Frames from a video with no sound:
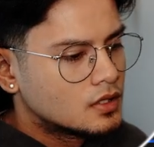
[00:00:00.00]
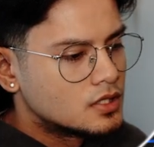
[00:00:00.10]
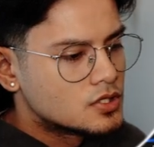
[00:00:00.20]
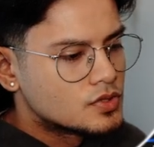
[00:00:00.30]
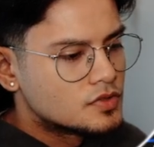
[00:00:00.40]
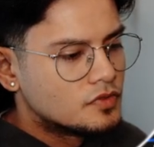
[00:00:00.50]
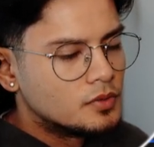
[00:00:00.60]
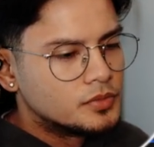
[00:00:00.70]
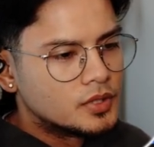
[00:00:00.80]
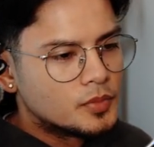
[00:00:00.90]
This was
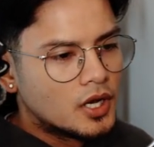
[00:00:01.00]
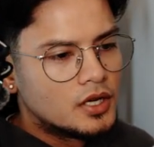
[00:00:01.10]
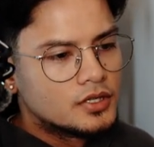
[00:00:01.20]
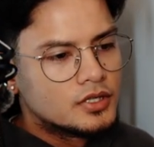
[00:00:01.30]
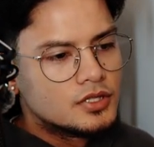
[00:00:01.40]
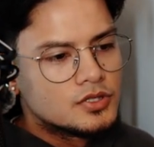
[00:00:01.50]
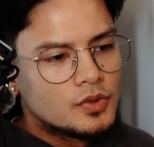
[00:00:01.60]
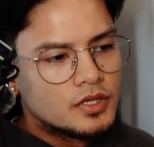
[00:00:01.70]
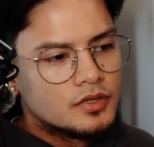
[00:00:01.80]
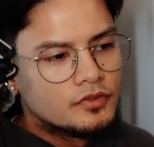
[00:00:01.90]
filmed in
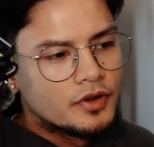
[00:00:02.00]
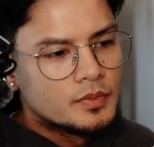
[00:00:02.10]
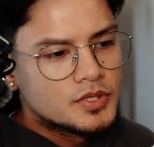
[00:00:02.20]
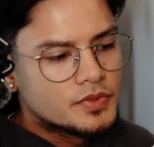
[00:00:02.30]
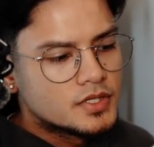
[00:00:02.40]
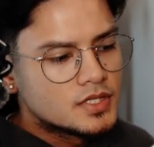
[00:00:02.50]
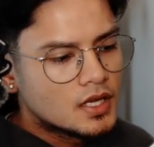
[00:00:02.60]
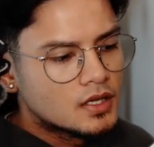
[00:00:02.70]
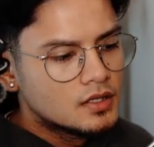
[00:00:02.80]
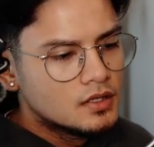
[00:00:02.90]
120 frames per
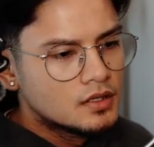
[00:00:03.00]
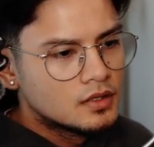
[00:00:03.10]
second.